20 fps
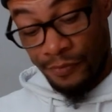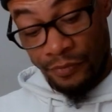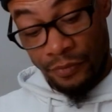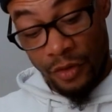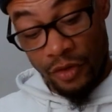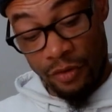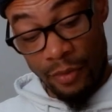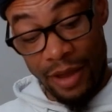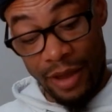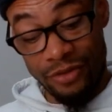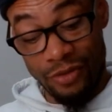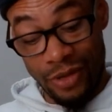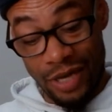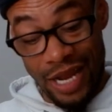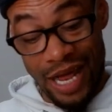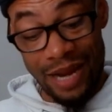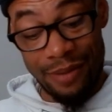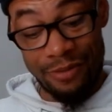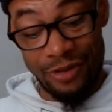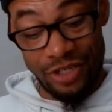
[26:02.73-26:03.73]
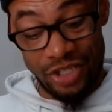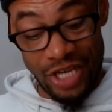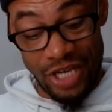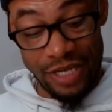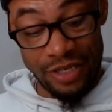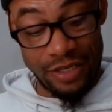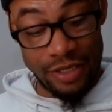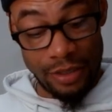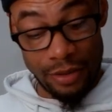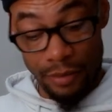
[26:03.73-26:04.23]
Somebody doing a lot of
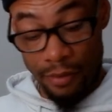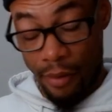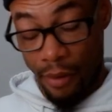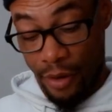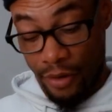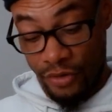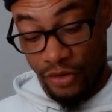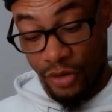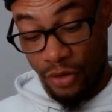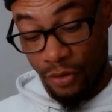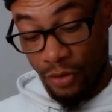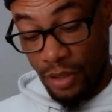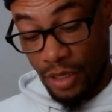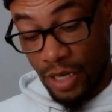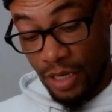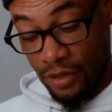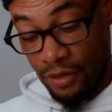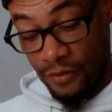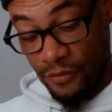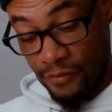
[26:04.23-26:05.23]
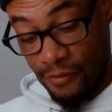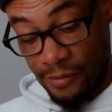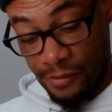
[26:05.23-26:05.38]
projecting onto you collective.